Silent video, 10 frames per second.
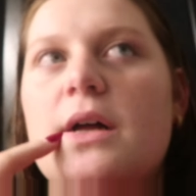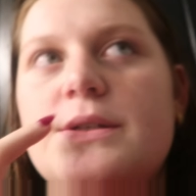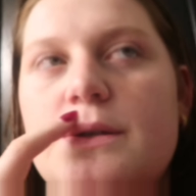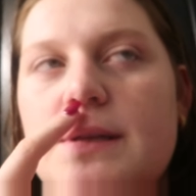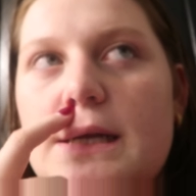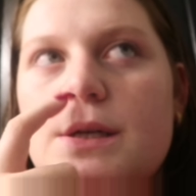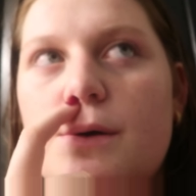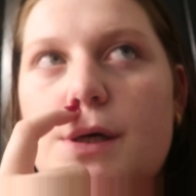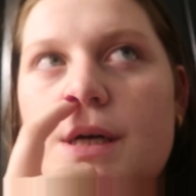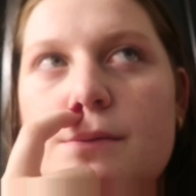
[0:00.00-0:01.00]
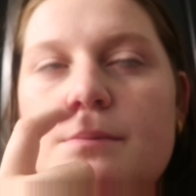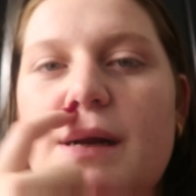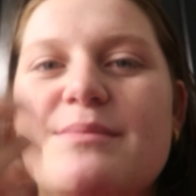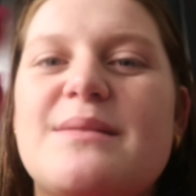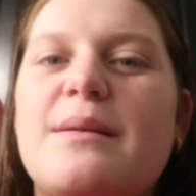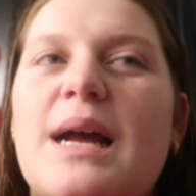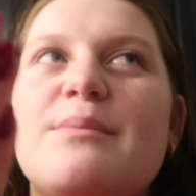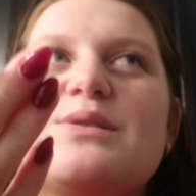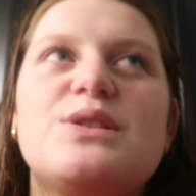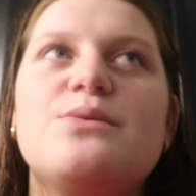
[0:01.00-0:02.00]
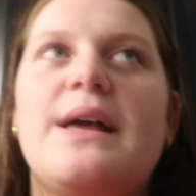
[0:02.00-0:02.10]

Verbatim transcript: I'll do that toner. I'm sometimes I'm just too